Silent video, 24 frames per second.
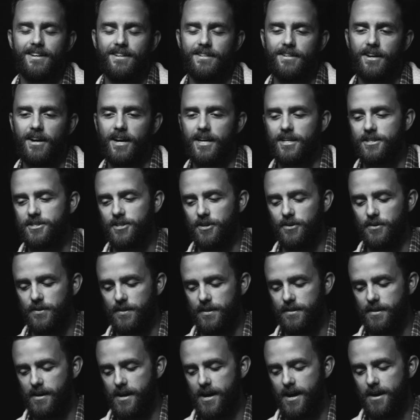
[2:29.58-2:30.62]
All right. So
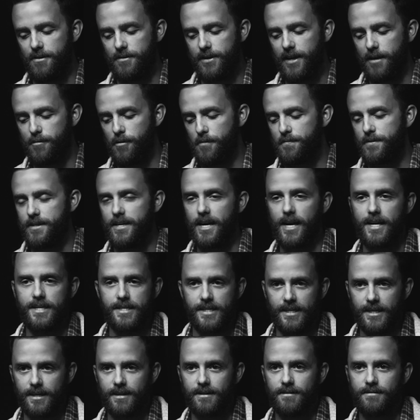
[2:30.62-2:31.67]
we came up with the
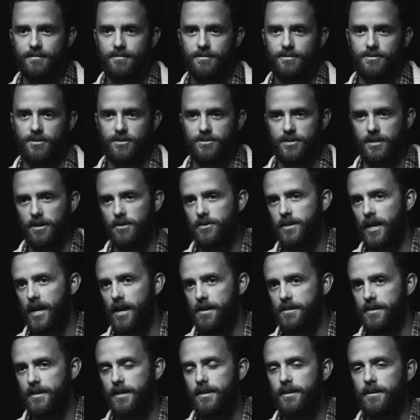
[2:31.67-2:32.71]
idea. So I was like,
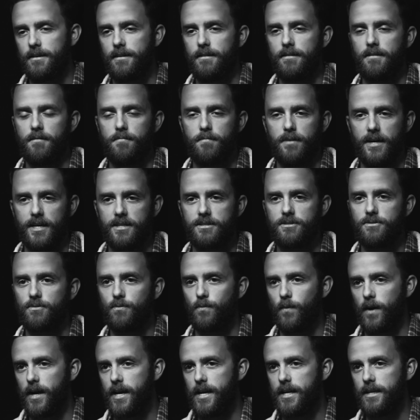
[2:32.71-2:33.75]
okay, I think the best
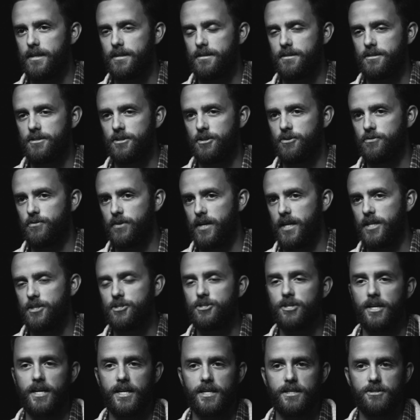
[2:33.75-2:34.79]
way to create
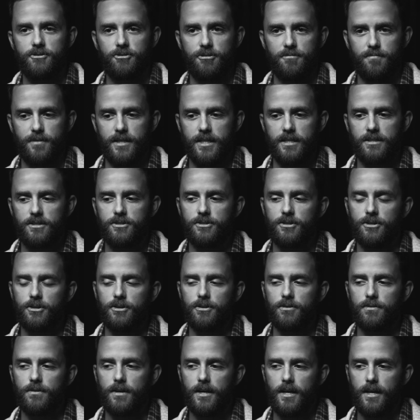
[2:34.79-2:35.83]
change would be
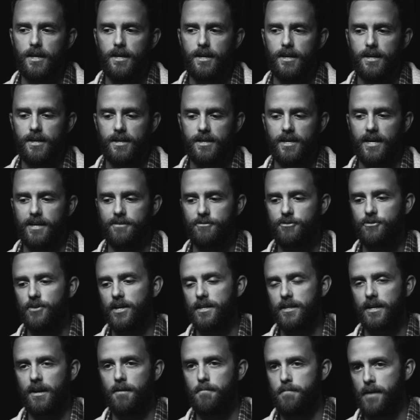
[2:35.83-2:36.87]
to kind of
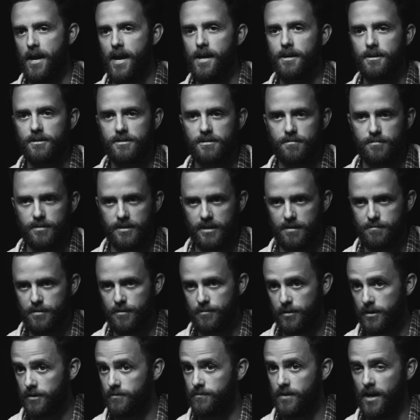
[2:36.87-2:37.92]
create like a banner, something that
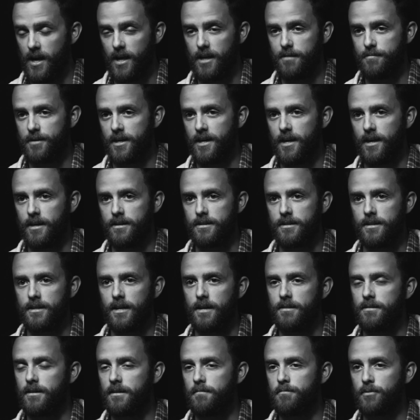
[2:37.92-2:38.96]
people can rally behind. And
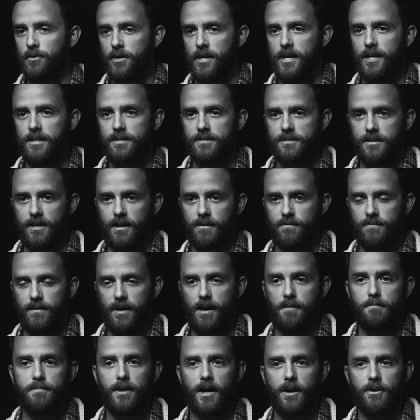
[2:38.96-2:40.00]
I think brands have
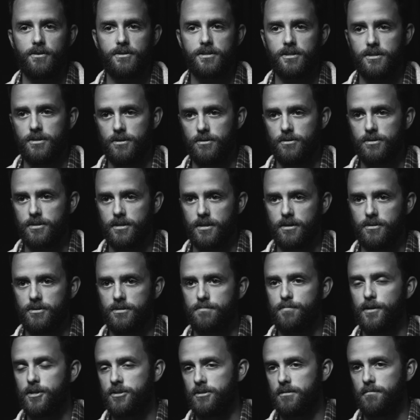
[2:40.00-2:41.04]
that power to do so,
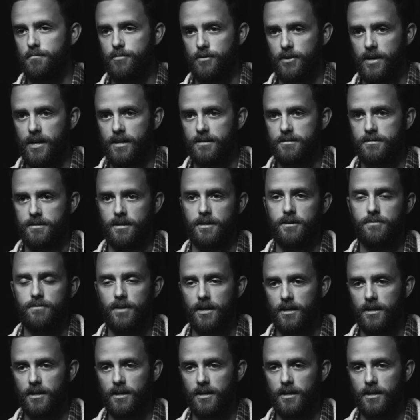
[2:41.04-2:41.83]
especially brands that are